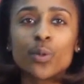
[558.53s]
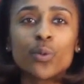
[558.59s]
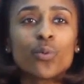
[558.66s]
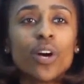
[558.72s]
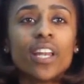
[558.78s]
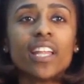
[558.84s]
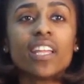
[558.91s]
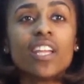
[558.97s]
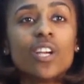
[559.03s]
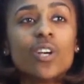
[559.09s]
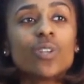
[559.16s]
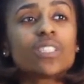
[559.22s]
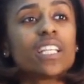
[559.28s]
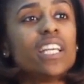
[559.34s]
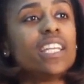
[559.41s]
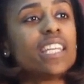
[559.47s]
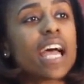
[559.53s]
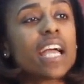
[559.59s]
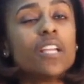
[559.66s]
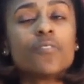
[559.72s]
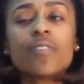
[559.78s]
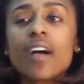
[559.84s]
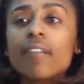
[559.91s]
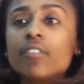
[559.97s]
We running hills in
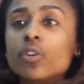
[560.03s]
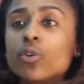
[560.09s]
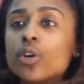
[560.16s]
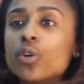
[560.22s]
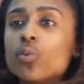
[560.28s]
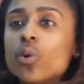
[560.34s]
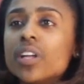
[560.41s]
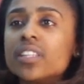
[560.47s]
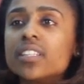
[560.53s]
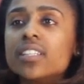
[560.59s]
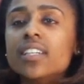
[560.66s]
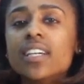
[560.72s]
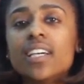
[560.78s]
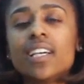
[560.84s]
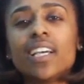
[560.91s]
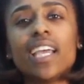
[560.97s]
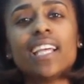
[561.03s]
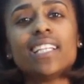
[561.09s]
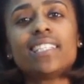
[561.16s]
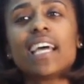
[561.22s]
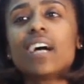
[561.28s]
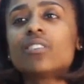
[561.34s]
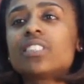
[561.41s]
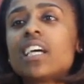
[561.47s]
95-degree weather
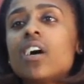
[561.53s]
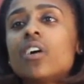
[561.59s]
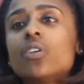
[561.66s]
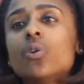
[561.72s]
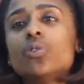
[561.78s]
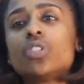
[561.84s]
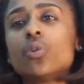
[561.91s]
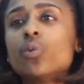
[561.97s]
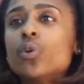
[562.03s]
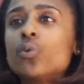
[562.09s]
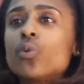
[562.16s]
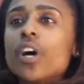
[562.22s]
in downtown Houston.